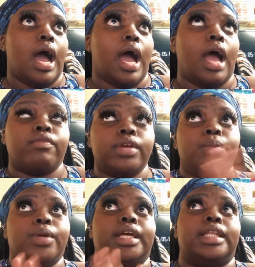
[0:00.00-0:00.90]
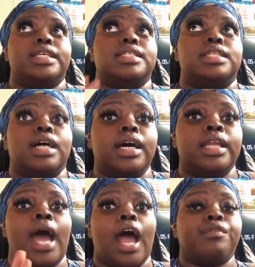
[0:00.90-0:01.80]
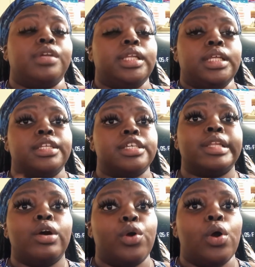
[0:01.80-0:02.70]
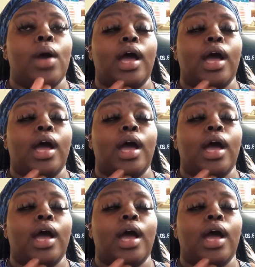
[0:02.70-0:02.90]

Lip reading: I really want to get this done. I really need this logo.